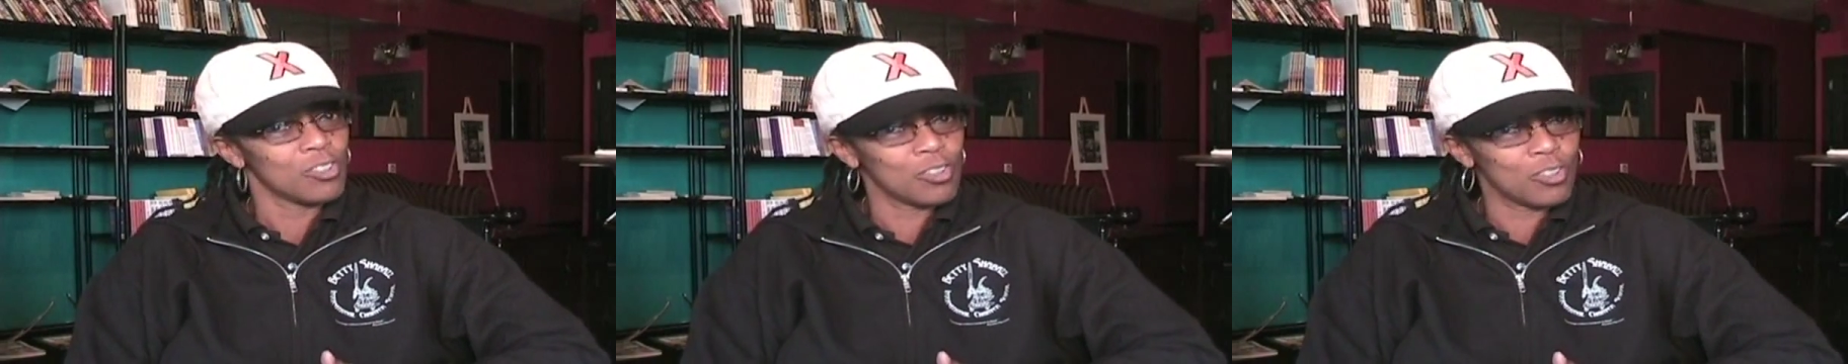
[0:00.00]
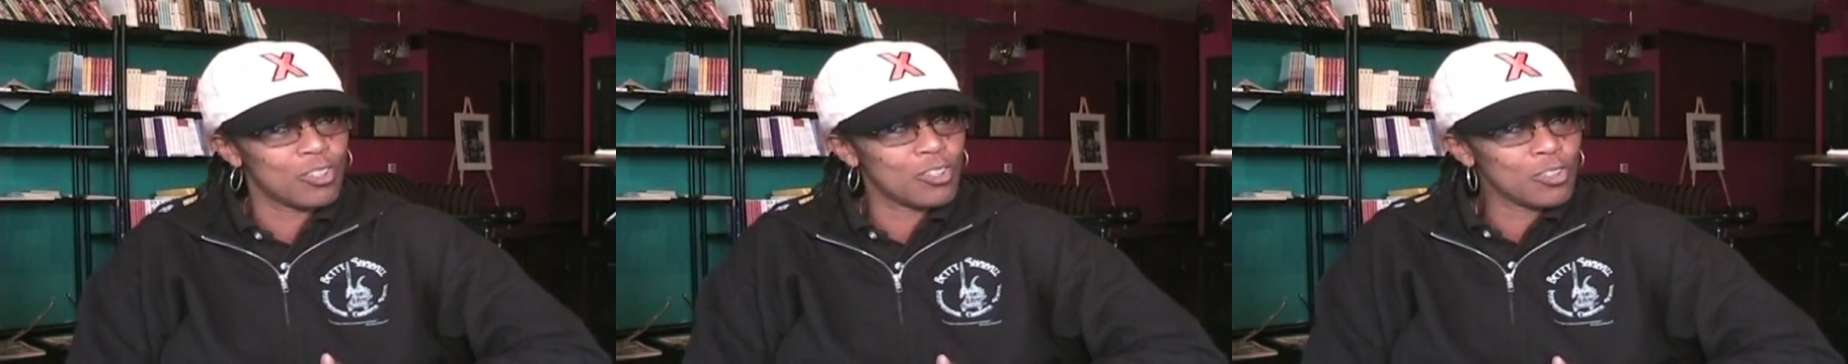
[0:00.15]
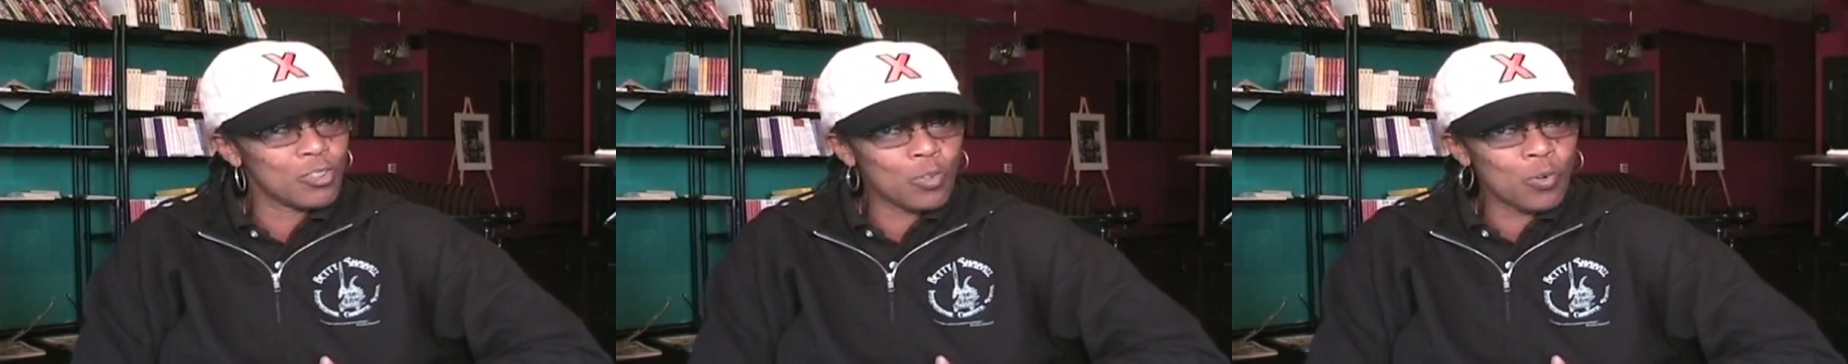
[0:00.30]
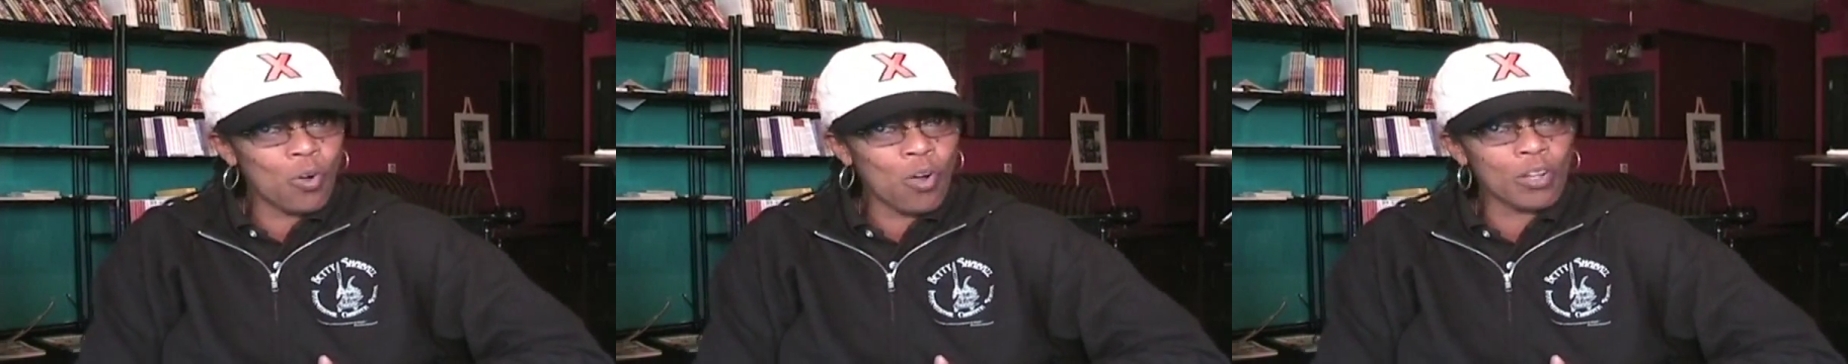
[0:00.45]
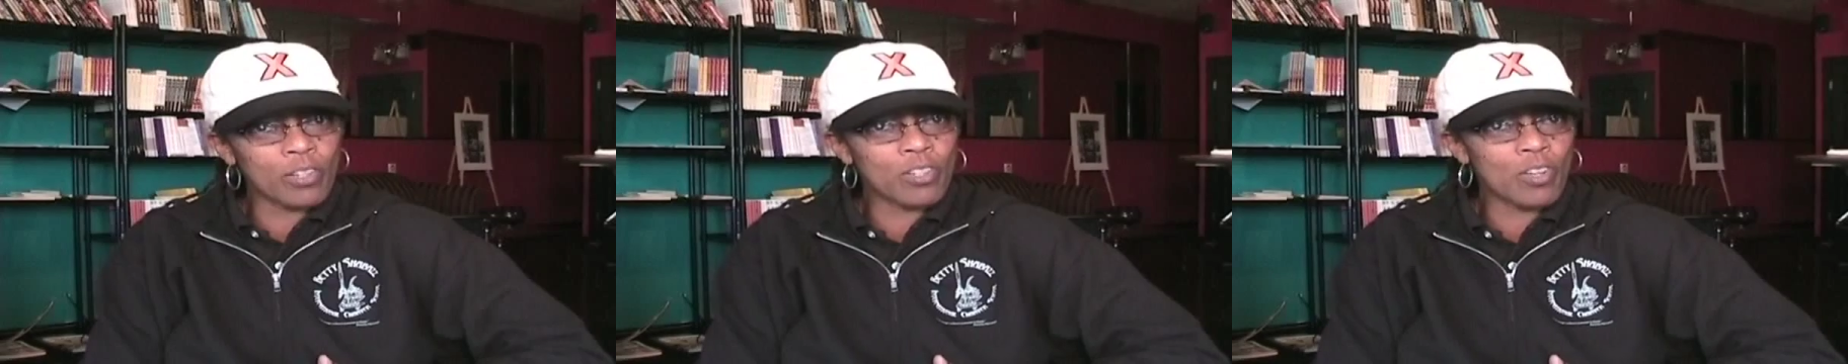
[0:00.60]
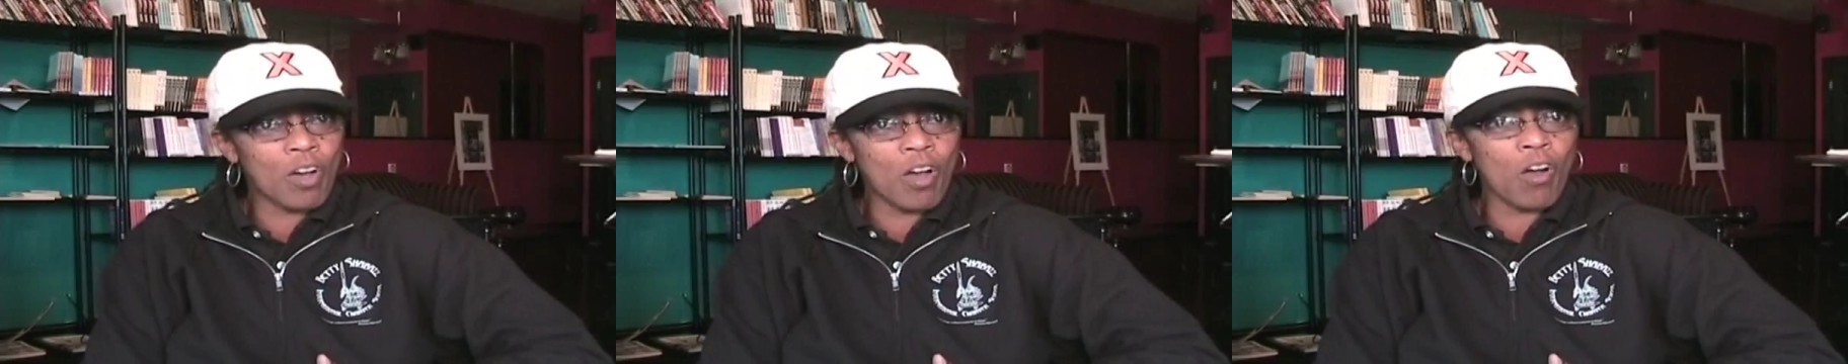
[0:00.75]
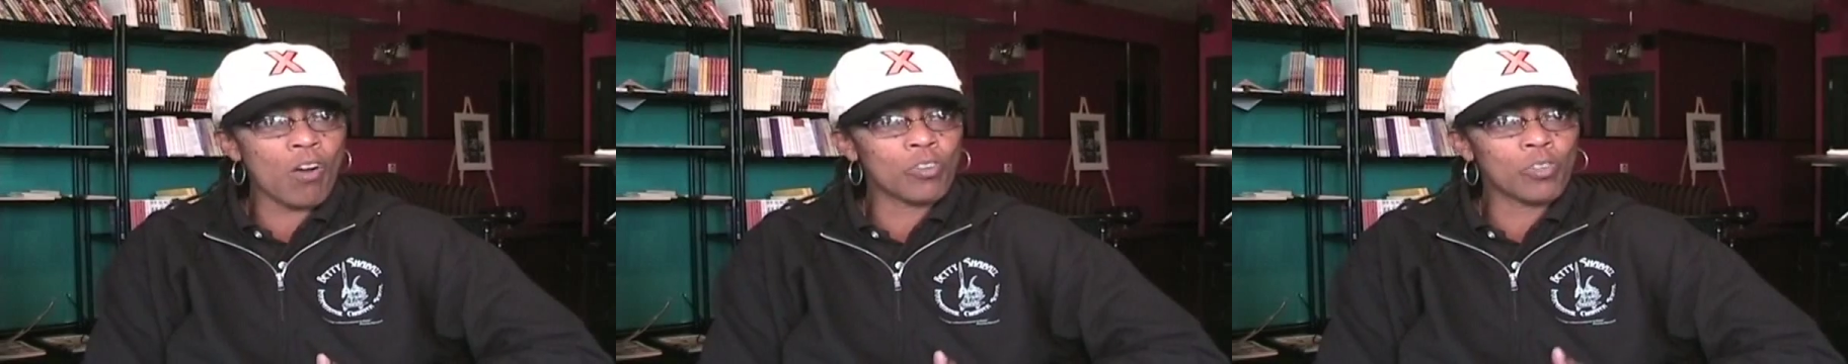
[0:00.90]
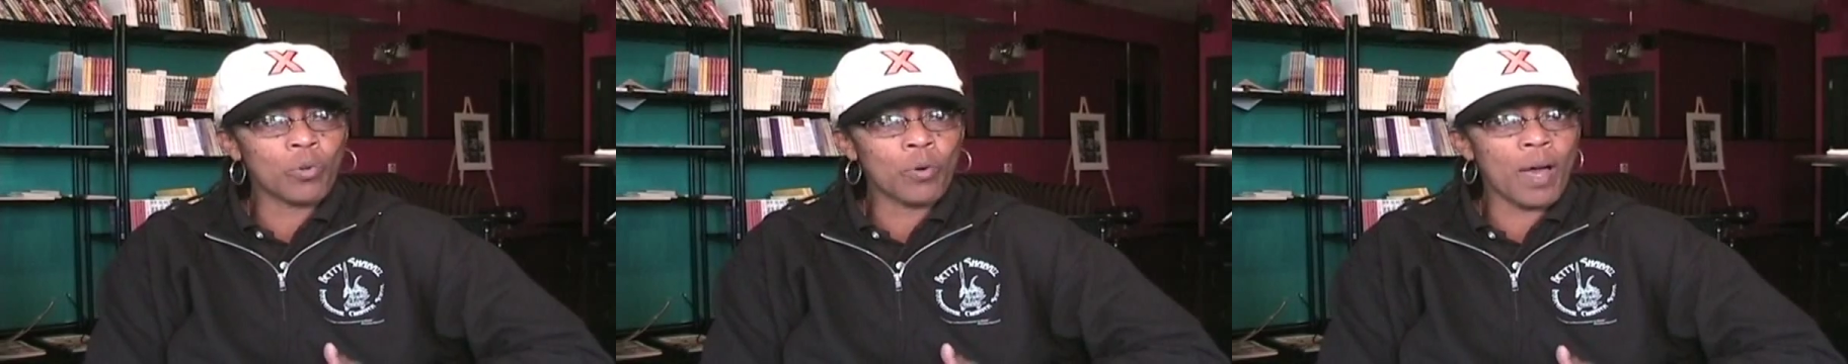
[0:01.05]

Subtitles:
you on your own.